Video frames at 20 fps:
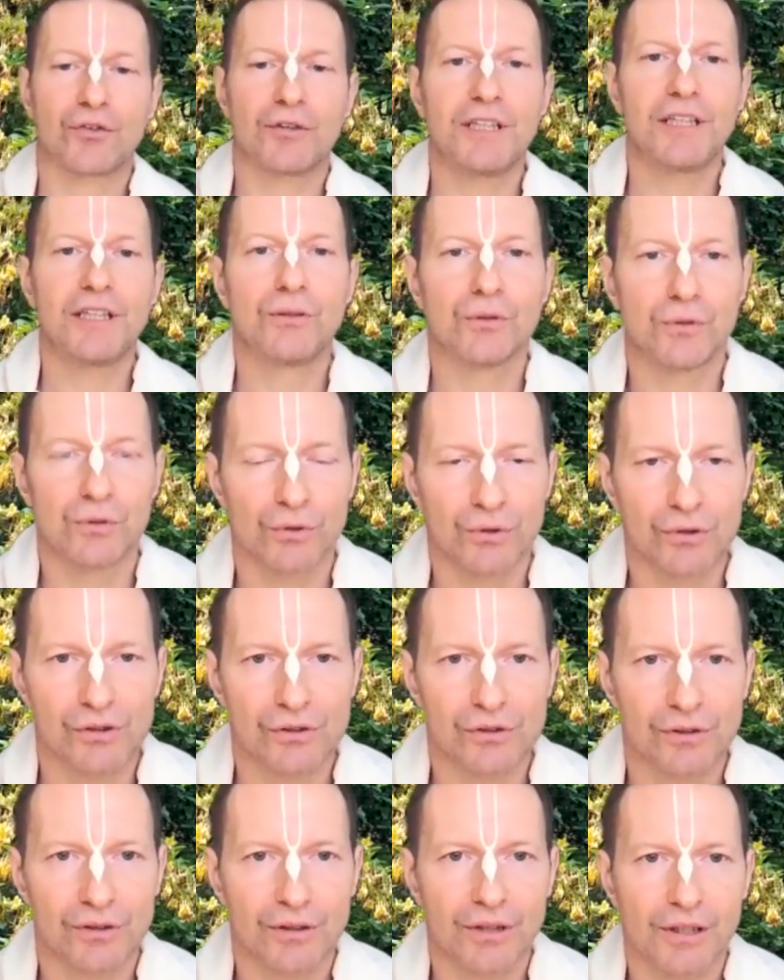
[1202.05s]

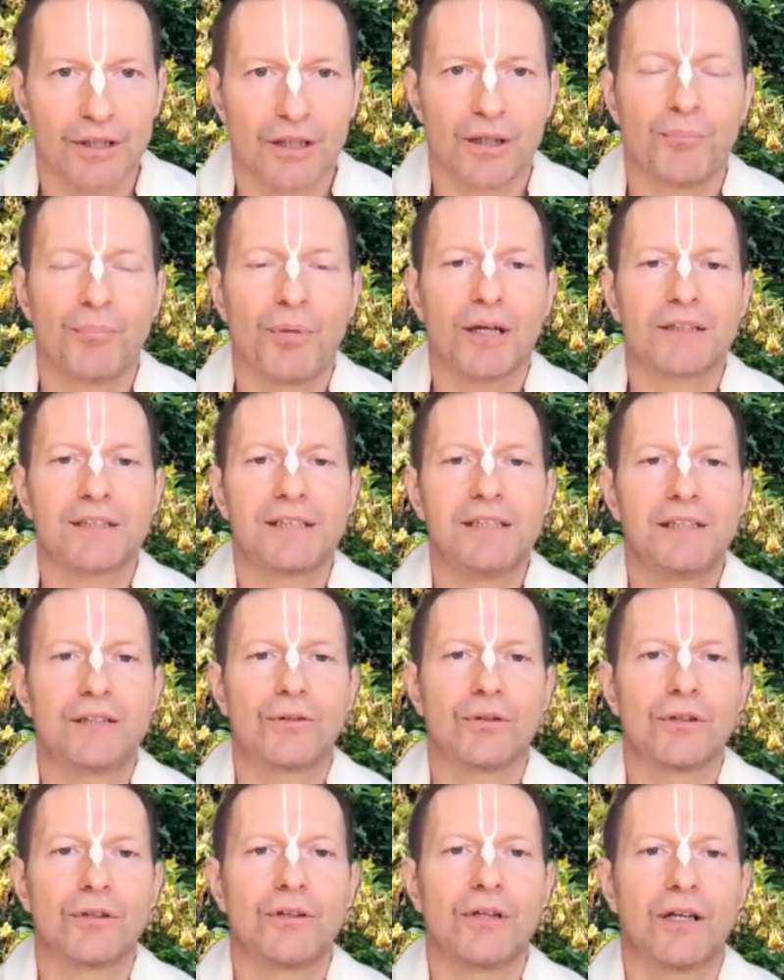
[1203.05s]
gurus, but he
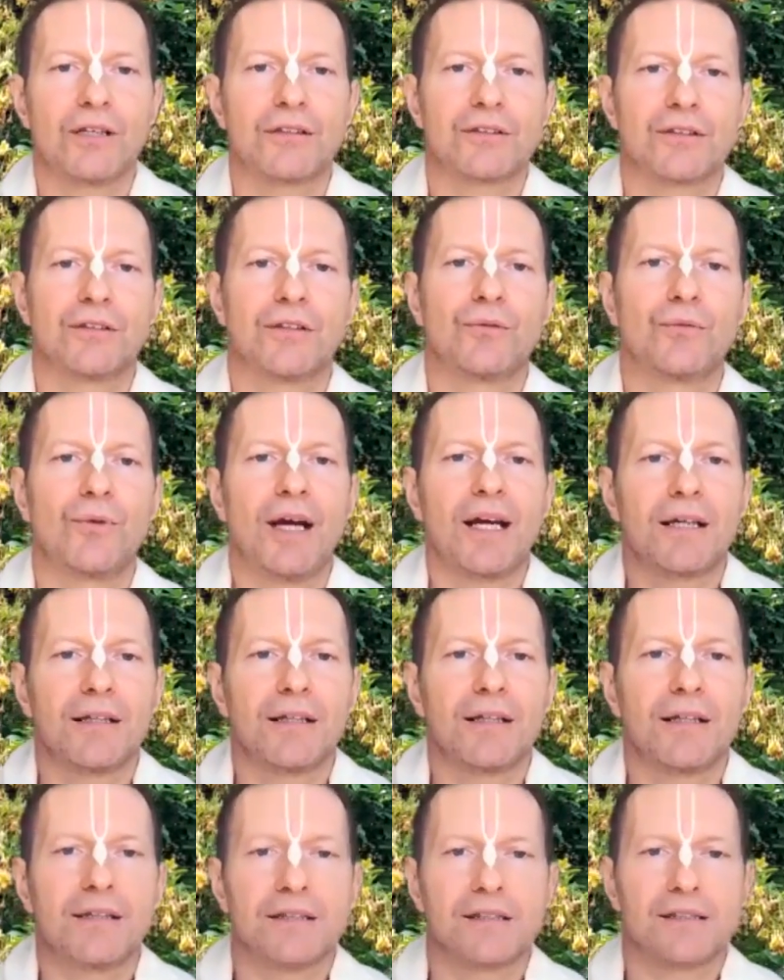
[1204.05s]
could not
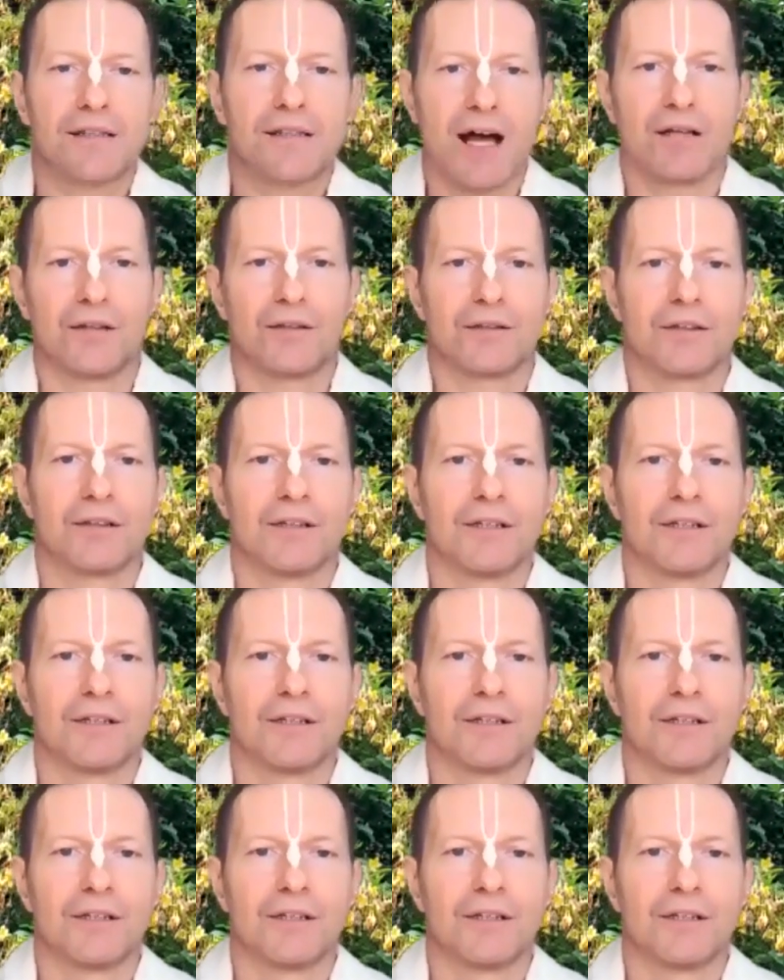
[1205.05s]
reconcile